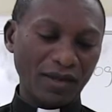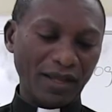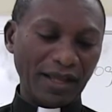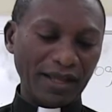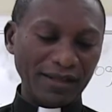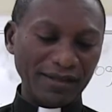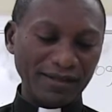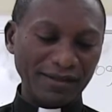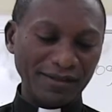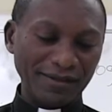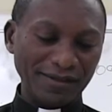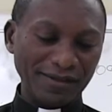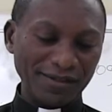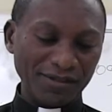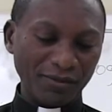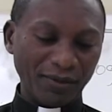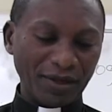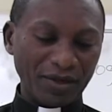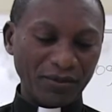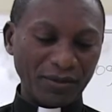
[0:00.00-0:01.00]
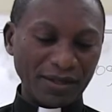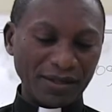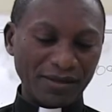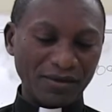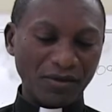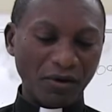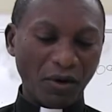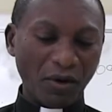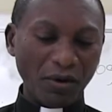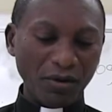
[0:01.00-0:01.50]
Okay, so where do
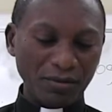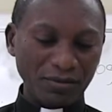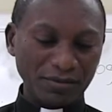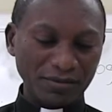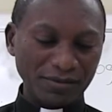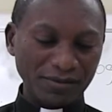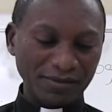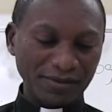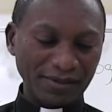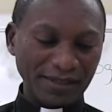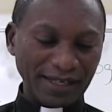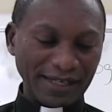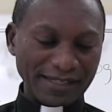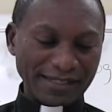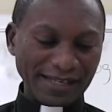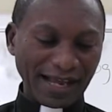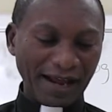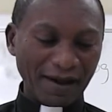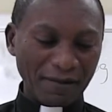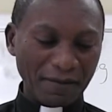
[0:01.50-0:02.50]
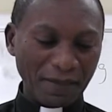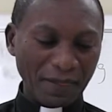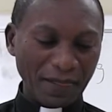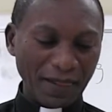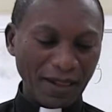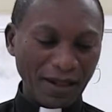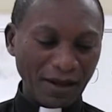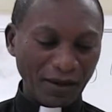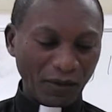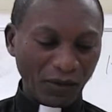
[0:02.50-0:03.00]
we go? Let's uh,
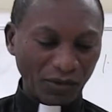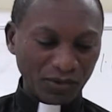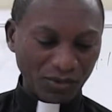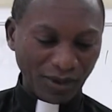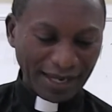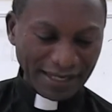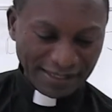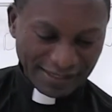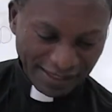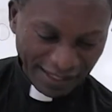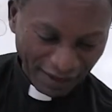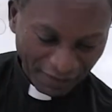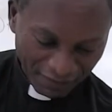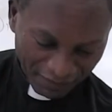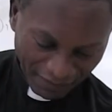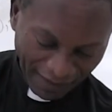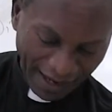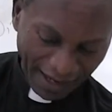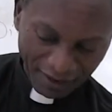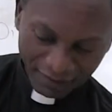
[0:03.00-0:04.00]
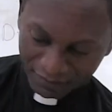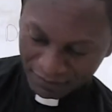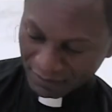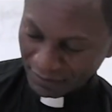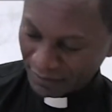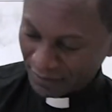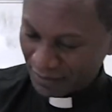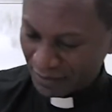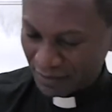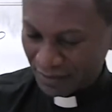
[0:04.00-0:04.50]
go to Isaiah
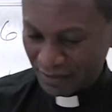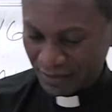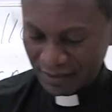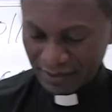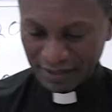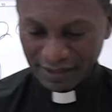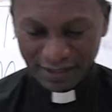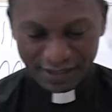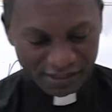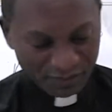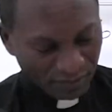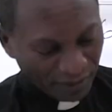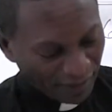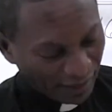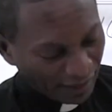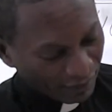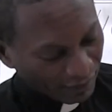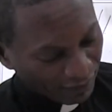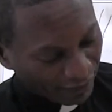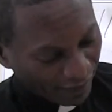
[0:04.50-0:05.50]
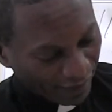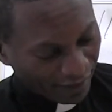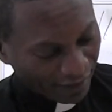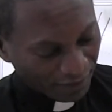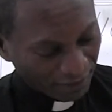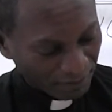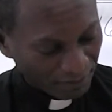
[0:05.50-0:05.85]
5. Let's begin there.